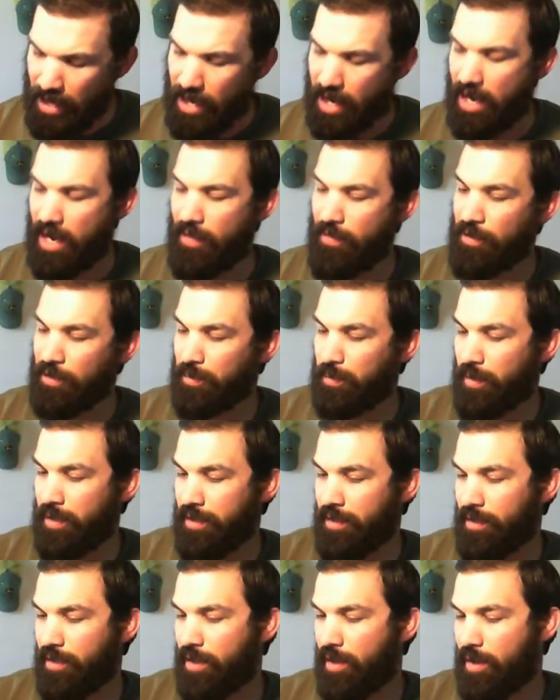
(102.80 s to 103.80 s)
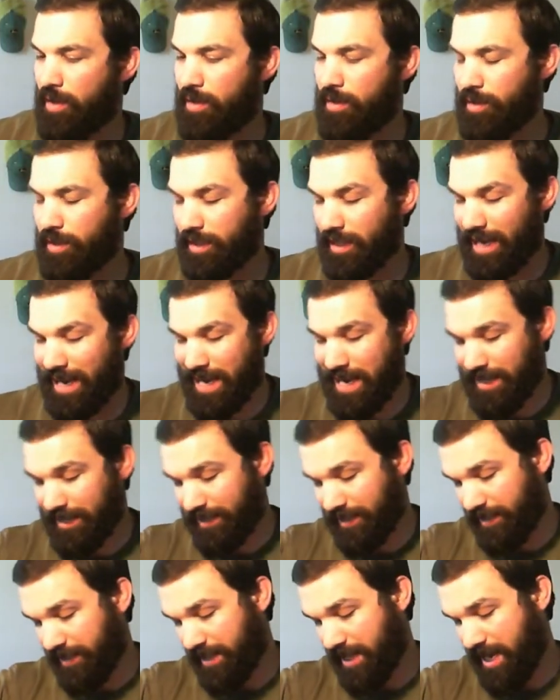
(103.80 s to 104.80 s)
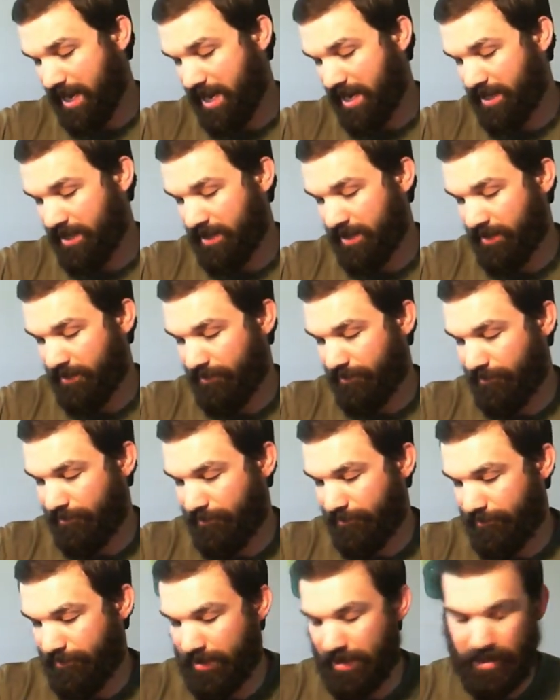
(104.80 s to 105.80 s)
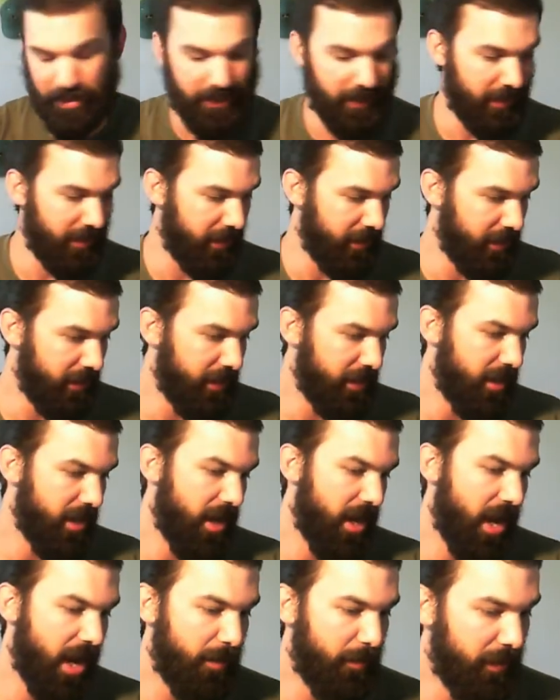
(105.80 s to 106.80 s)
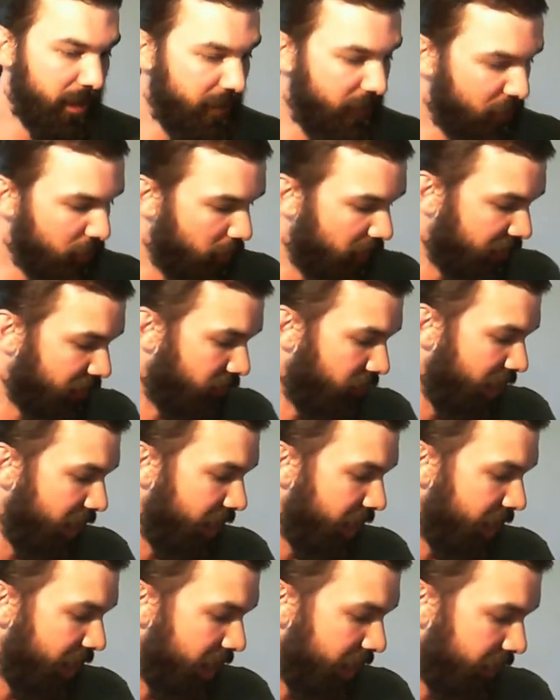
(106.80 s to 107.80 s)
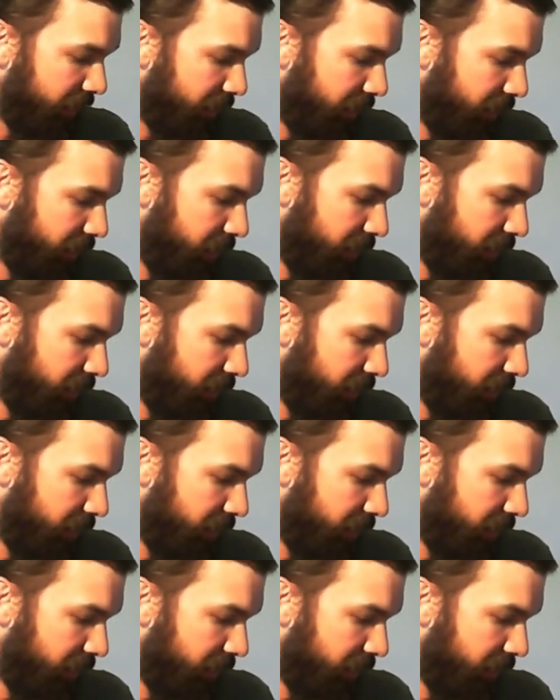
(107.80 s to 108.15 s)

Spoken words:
This one goes 8 to 10 feet, I believe is what it's rated at.